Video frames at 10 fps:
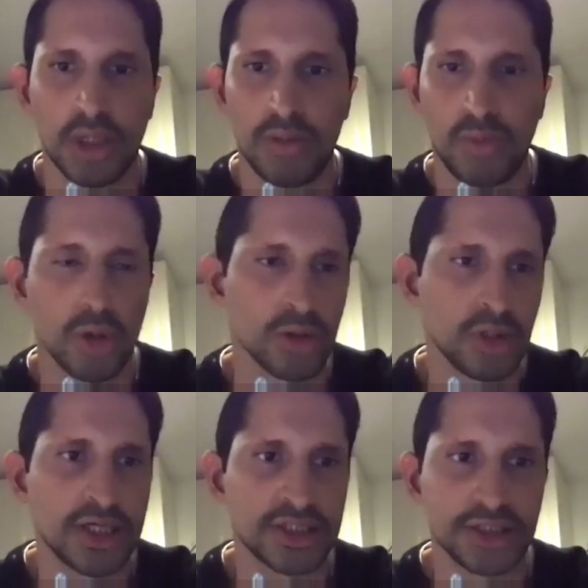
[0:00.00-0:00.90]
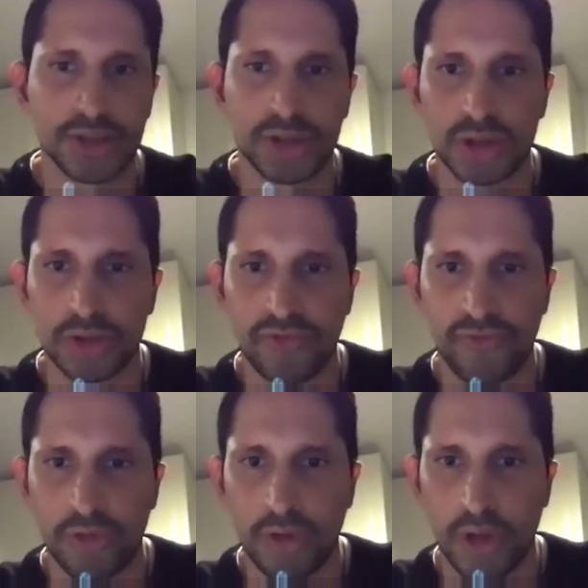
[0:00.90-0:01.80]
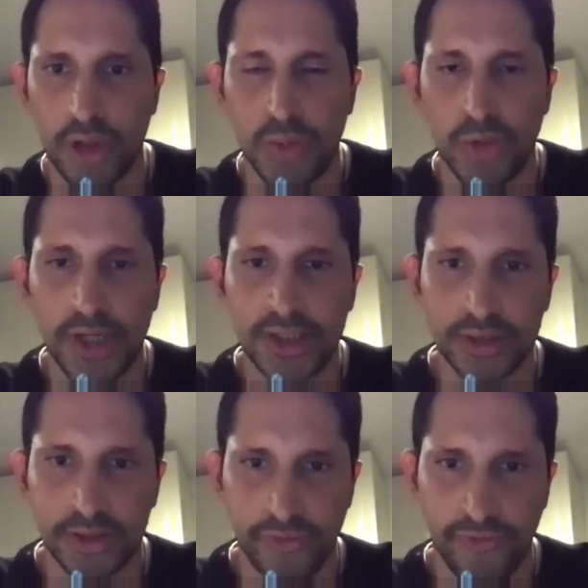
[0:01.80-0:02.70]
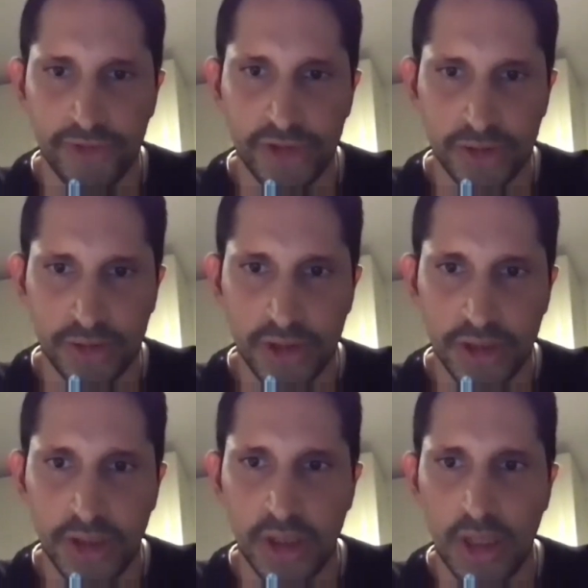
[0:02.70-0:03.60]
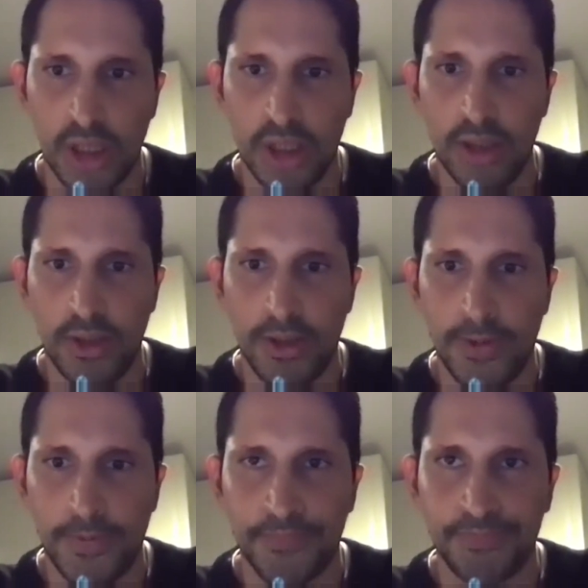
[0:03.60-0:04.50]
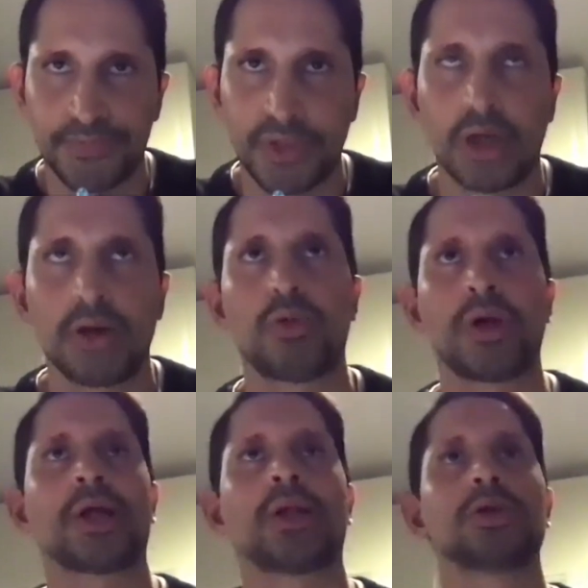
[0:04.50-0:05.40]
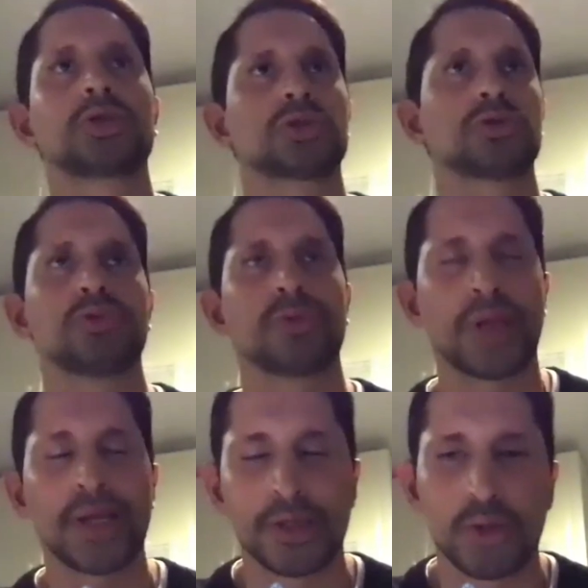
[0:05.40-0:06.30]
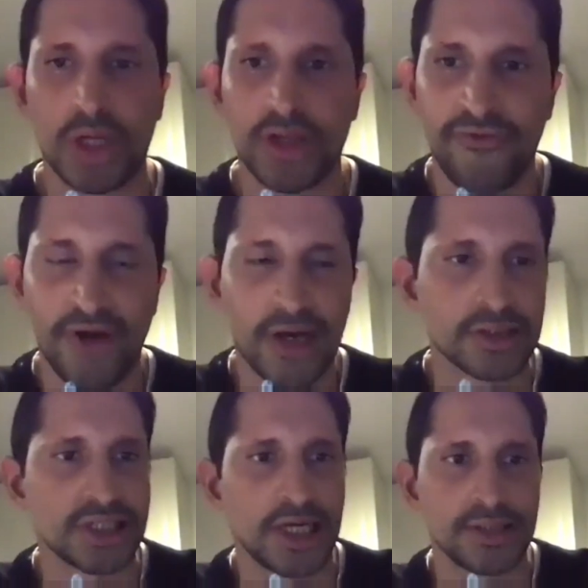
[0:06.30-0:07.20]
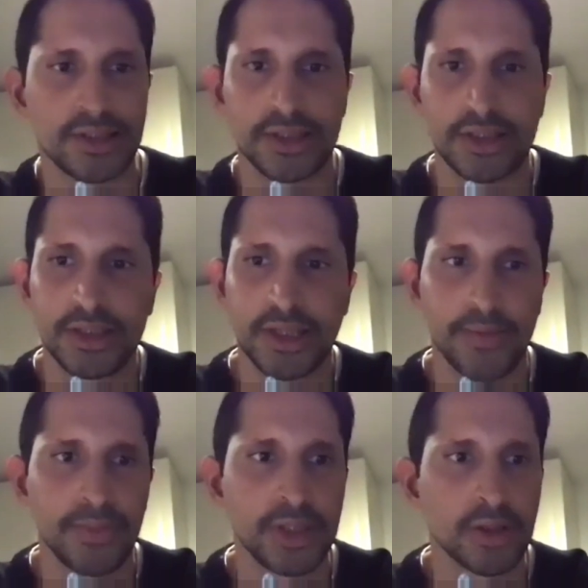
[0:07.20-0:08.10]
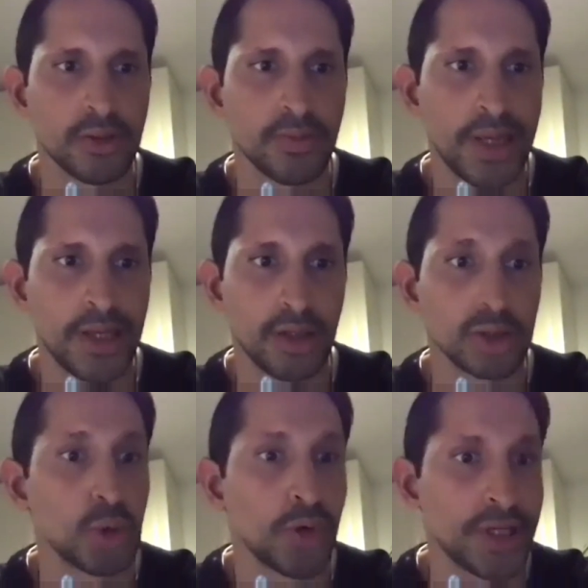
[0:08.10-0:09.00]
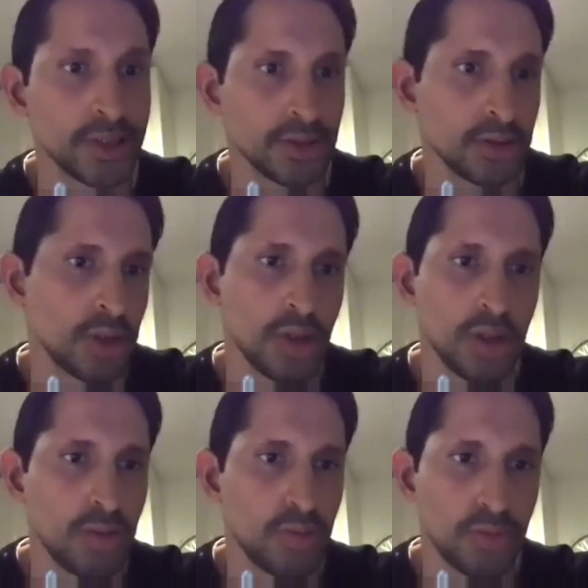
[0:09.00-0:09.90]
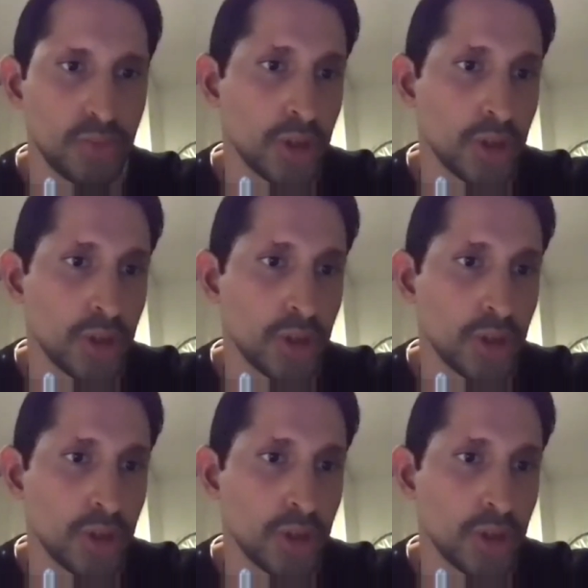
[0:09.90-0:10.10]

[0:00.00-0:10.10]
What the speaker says: more or less injured for Brighton, unfortunately. When I look to the remaining qualifiers, I think he can be our man on the wing, but